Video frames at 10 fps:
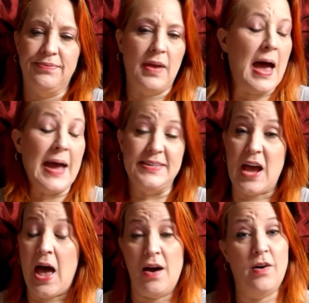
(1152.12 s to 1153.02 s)
I,
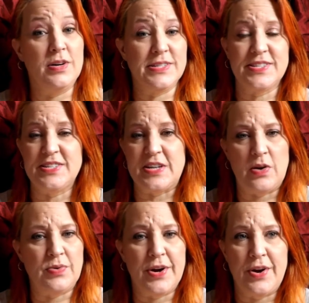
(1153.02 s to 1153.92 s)
I honestly
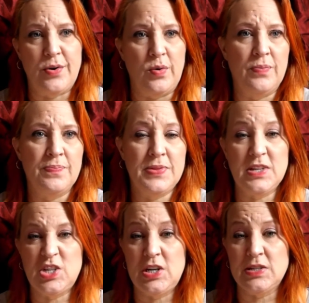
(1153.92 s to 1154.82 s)
don't know.
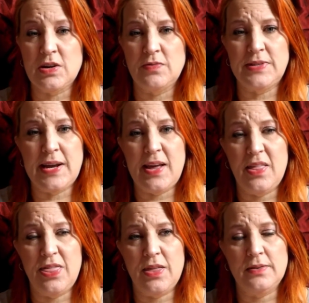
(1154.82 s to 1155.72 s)
Did she deserve
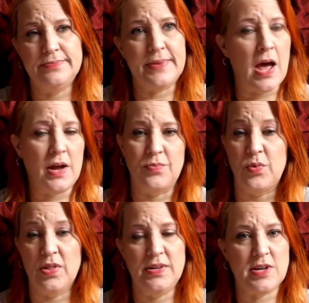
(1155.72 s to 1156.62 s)
death? I
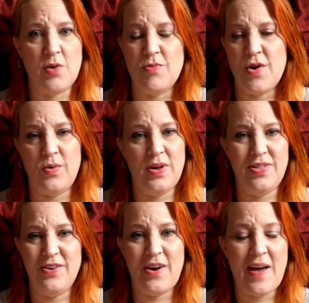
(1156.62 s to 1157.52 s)
really don't know
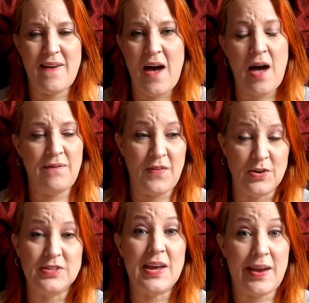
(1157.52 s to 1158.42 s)
either. I, I
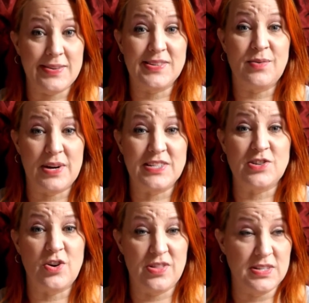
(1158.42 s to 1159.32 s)
first, like I said, when I
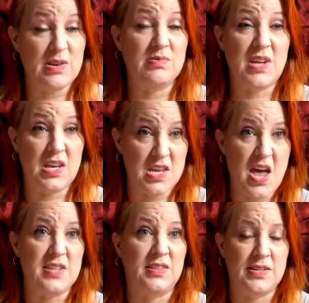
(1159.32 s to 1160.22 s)
started this, I was like,
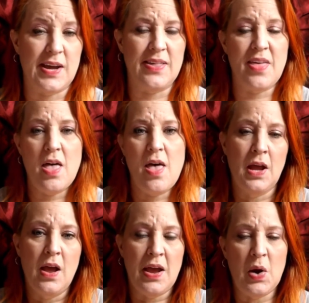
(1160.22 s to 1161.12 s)
yes, death.
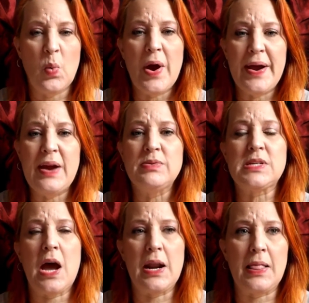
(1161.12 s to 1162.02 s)
In a way, I was
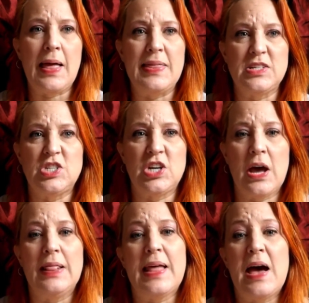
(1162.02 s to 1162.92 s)
kind of glad that she
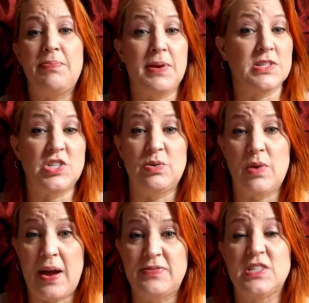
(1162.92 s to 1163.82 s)
got life because she would
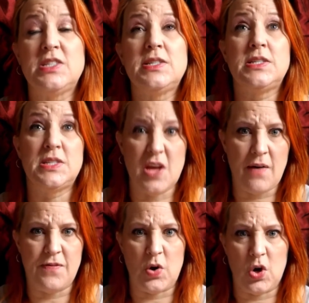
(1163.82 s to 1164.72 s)
have to
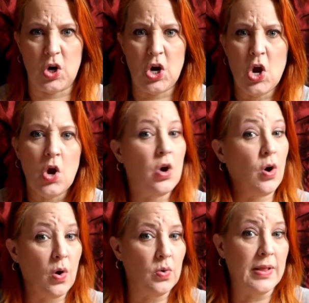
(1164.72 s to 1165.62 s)
suffer her
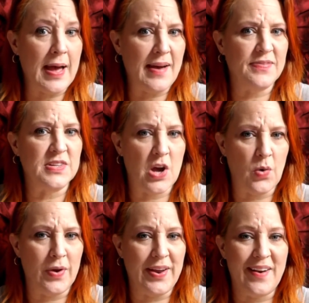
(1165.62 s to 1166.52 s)
whole life
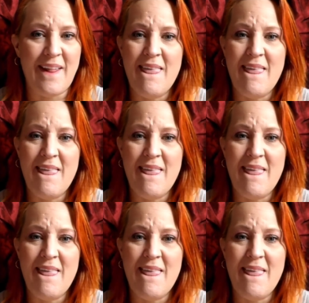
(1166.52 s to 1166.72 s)
knowing,